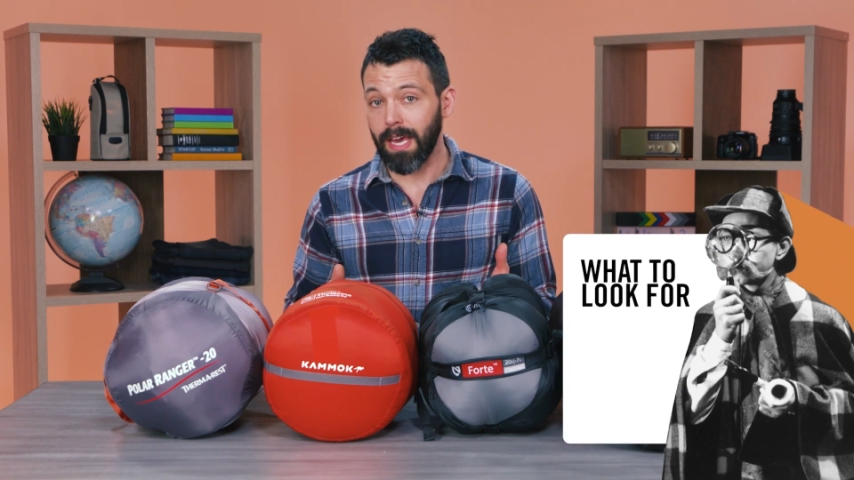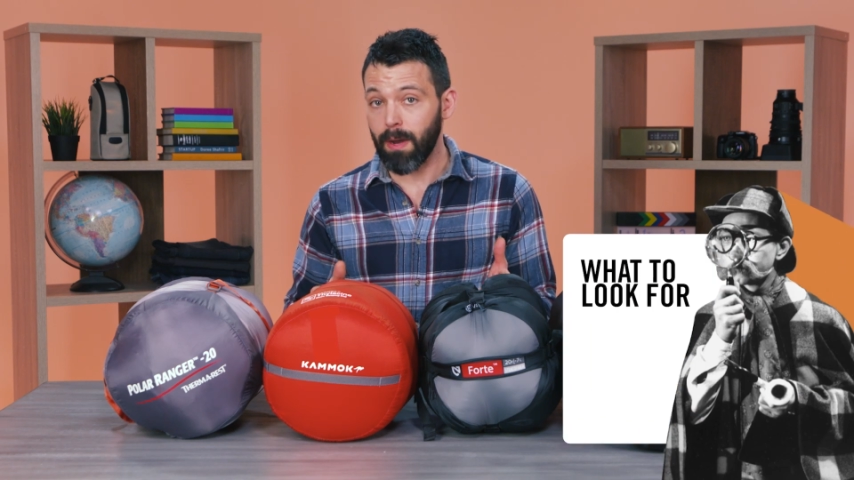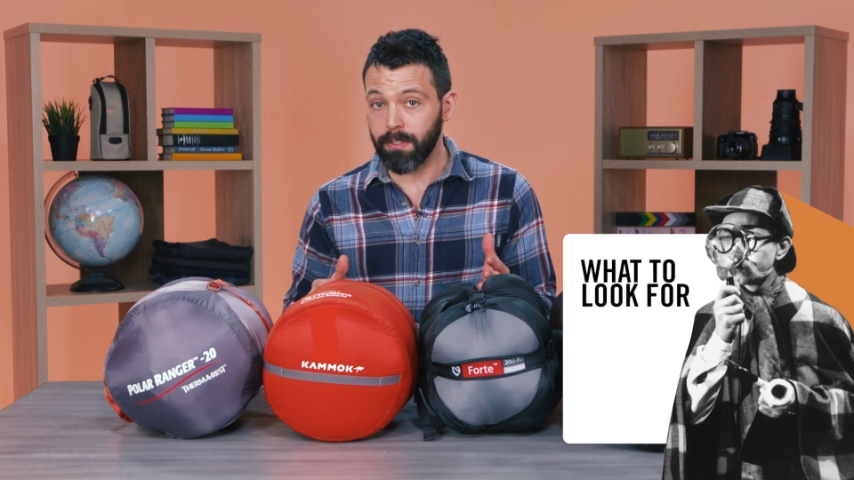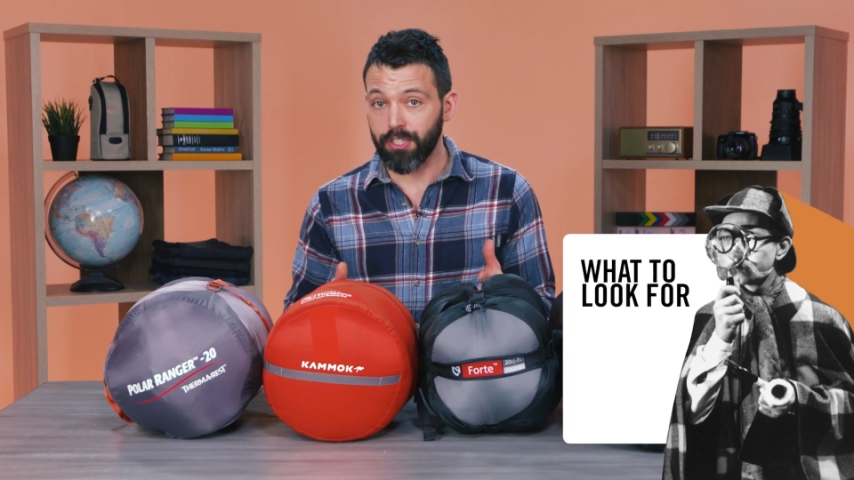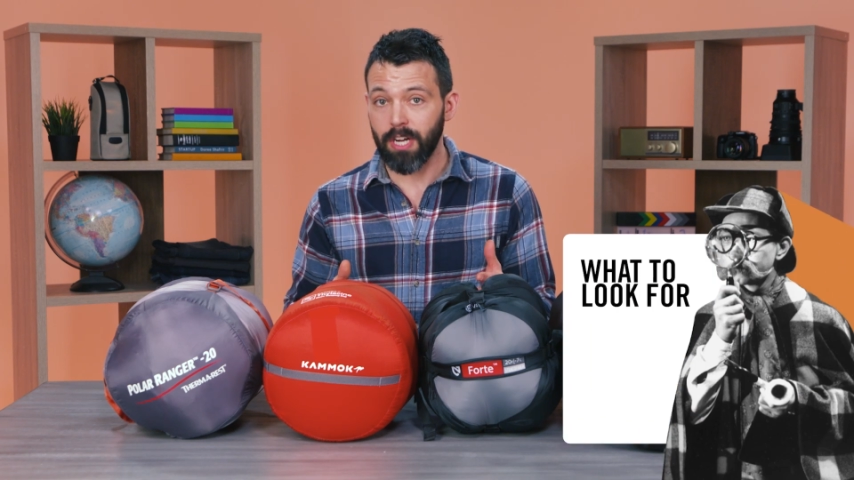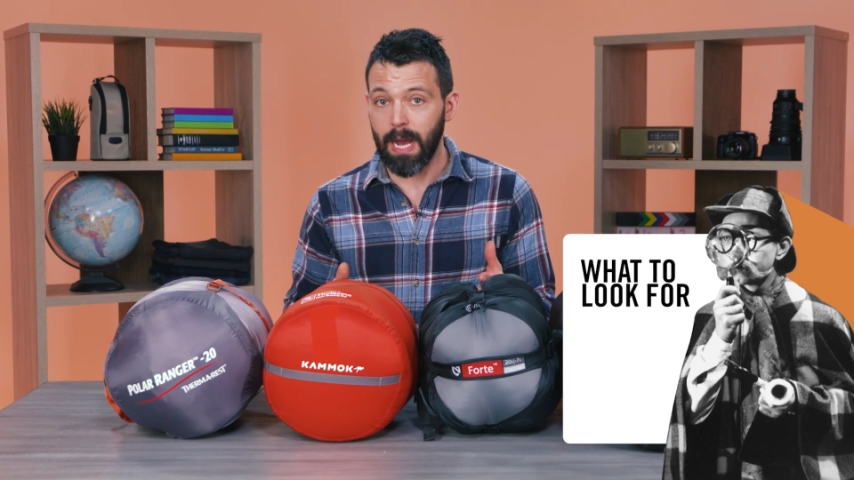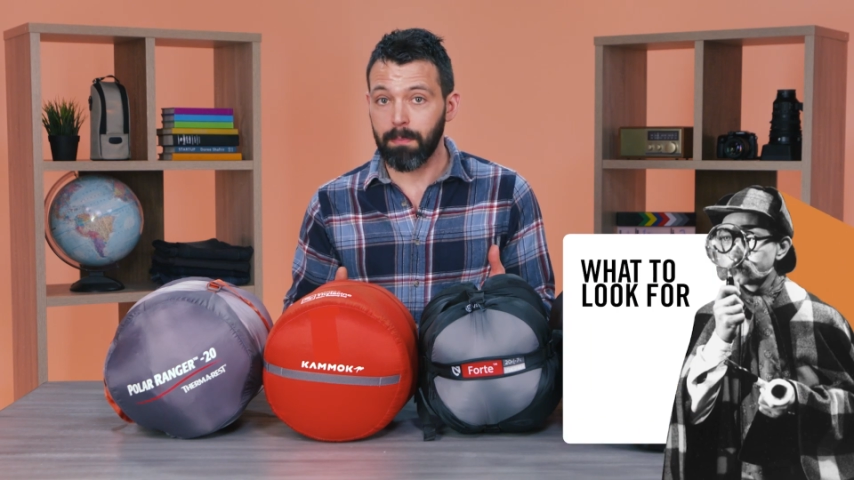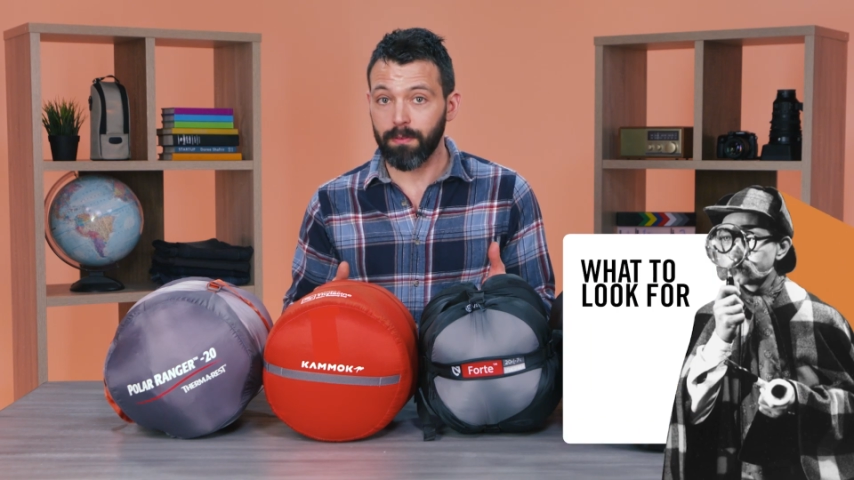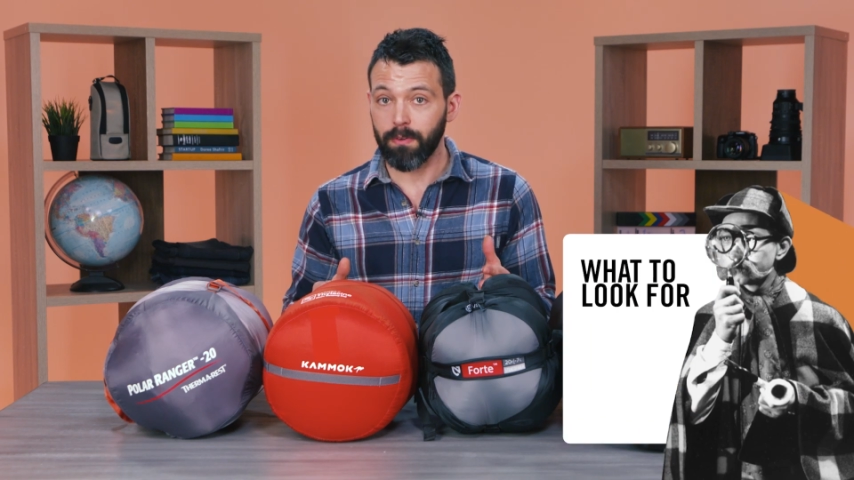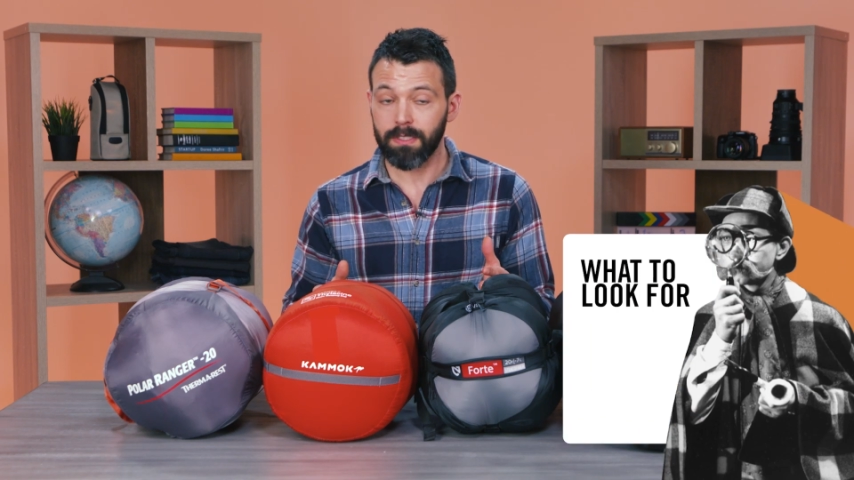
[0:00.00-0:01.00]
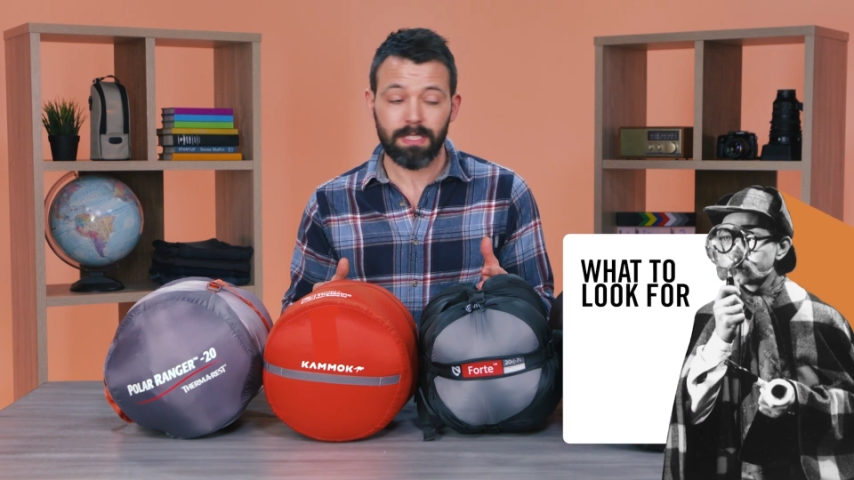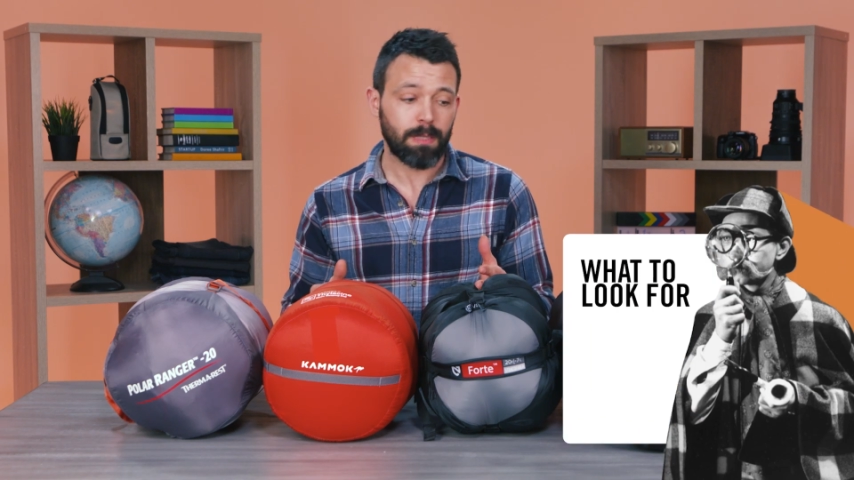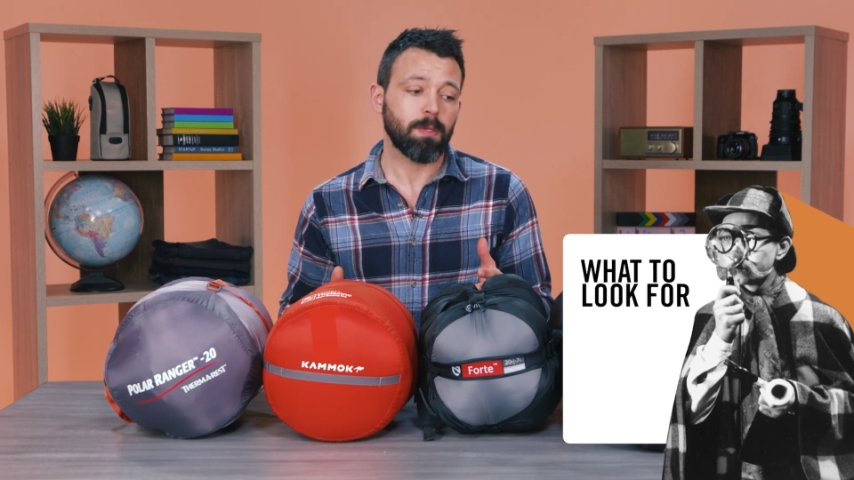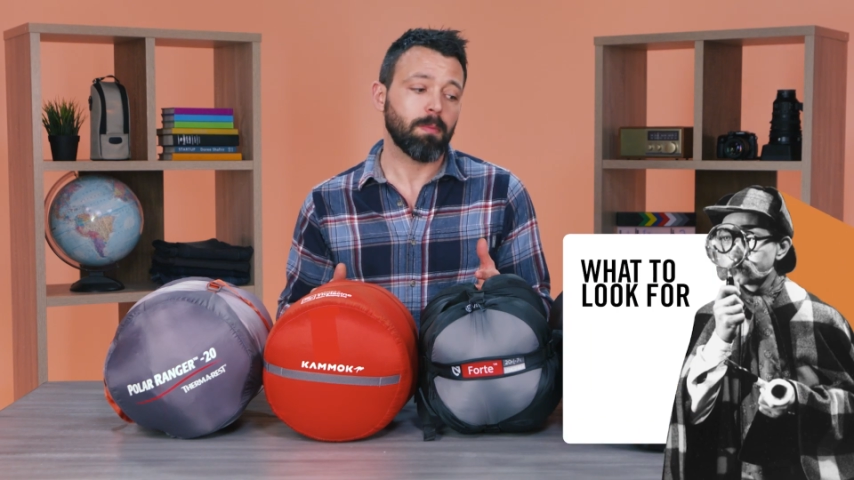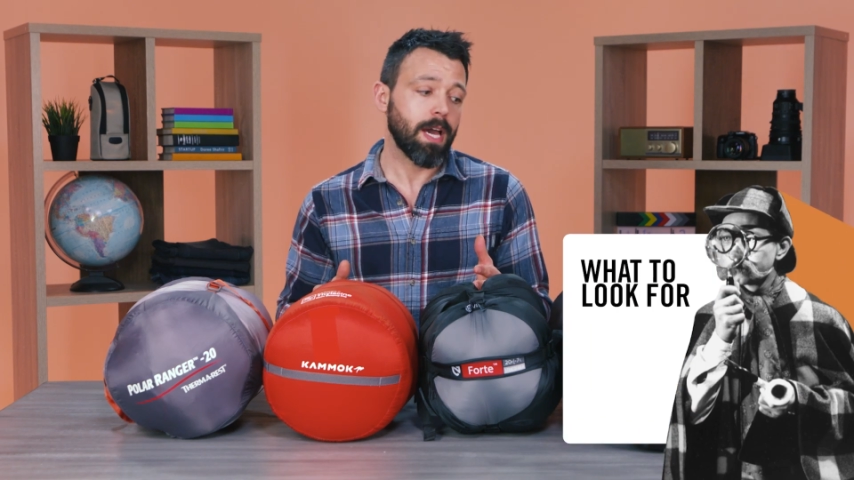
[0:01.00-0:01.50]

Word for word: at when you're shopping for a sleeping